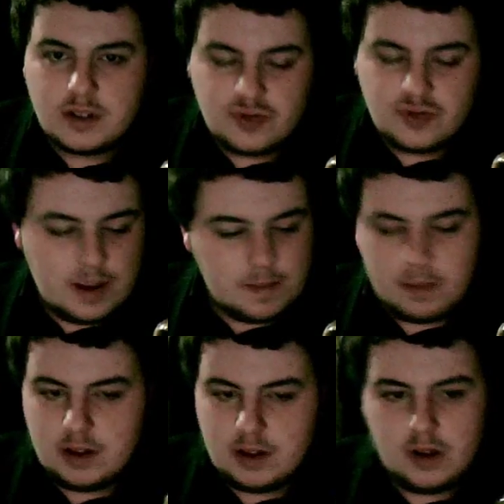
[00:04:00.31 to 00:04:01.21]
It's great,
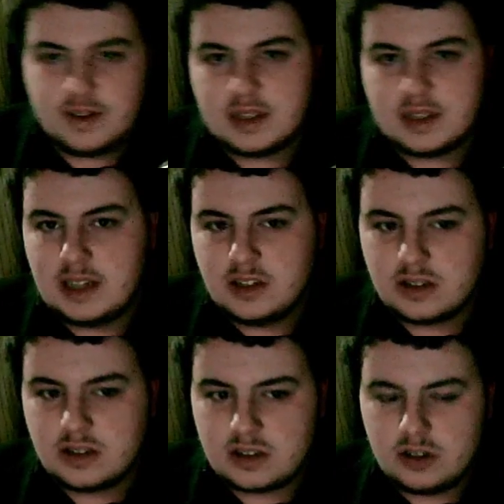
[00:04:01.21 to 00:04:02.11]
but not for
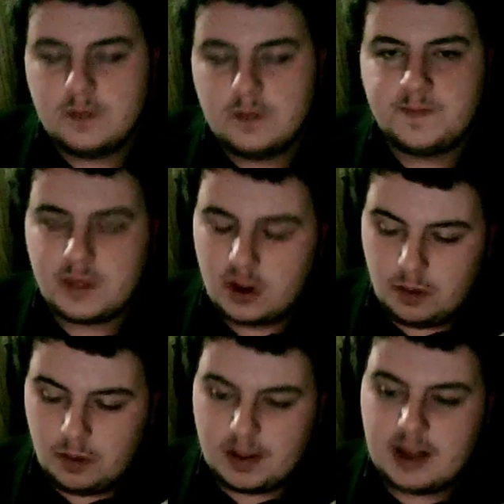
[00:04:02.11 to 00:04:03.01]
teenagers. It's too
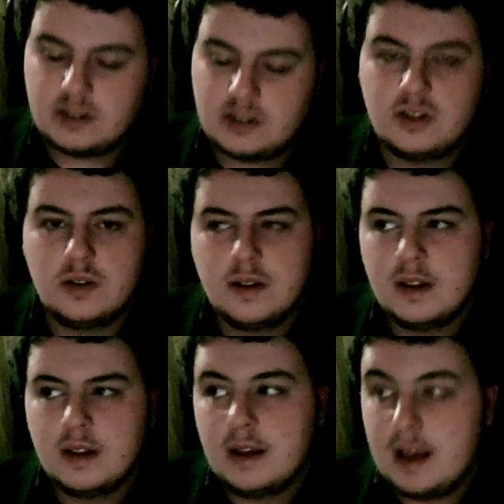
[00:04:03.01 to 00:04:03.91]
complex, too
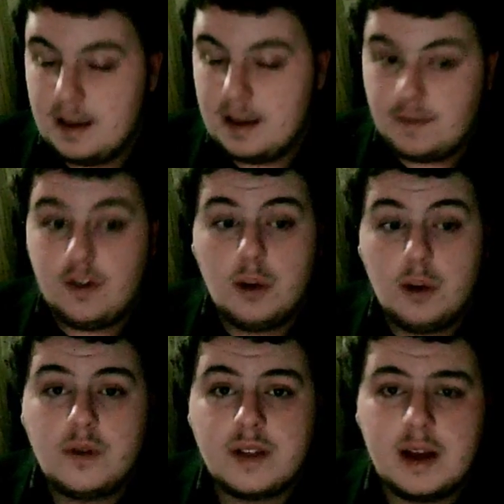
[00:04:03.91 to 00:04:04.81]
um,
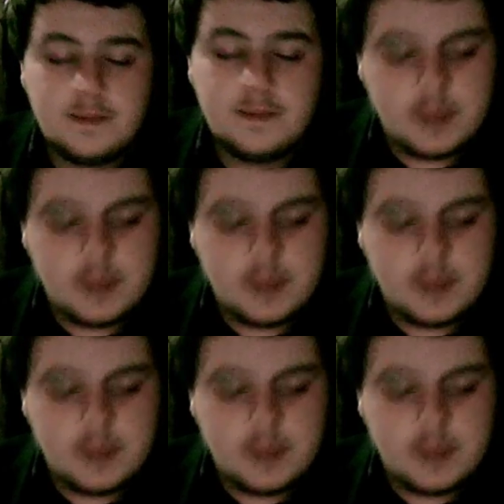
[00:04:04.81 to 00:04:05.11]
formal for that.